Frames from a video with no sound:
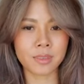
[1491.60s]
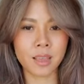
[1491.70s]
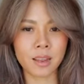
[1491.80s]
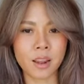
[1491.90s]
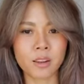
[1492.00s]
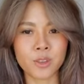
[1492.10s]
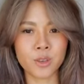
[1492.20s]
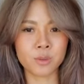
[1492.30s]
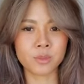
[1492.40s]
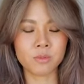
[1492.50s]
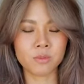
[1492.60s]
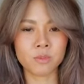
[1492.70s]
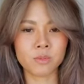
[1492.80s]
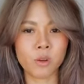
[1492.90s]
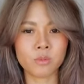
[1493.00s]
a lot of you
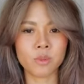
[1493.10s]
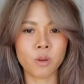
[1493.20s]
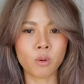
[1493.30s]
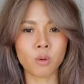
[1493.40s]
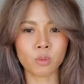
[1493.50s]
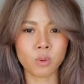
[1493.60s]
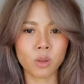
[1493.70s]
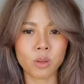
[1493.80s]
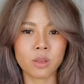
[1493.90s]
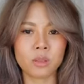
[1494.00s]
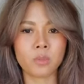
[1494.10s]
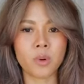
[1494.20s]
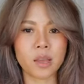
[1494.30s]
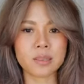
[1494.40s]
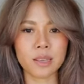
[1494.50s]
don't know the
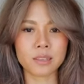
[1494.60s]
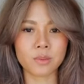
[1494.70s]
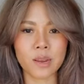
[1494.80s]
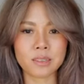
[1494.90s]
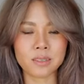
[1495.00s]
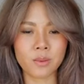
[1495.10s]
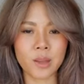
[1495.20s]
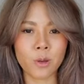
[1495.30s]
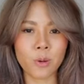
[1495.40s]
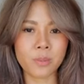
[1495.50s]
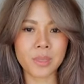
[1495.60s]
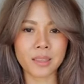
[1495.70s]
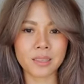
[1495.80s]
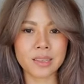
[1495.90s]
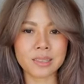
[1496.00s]
process, right? So I hope
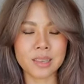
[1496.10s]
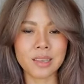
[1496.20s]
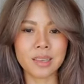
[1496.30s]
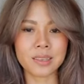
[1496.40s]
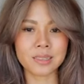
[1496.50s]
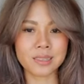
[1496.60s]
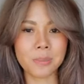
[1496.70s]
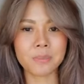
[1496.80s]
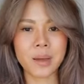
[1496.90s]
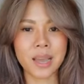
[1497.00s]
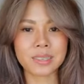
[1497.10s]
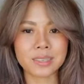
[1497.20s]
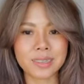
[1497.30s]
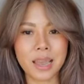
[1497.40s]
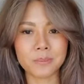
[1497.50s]
that these
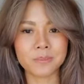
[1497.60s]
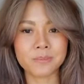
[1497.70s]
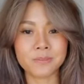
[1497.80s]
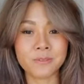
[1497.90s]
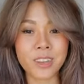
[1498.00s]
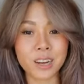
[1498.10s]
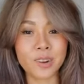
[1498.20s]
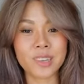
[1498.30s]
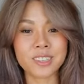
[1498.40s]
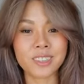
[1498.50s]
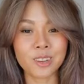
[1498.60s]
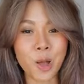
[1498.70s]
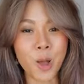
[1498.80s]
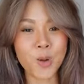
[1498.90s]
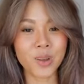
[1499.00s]
step-by-step, very
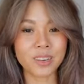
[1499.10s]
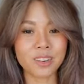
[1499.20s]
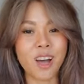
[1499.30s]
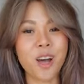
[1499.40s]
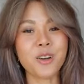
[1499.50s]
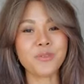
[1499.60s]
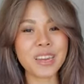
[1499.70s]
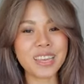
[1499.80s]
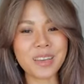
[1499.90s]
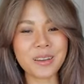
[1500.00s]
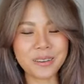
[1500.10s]
slow and long video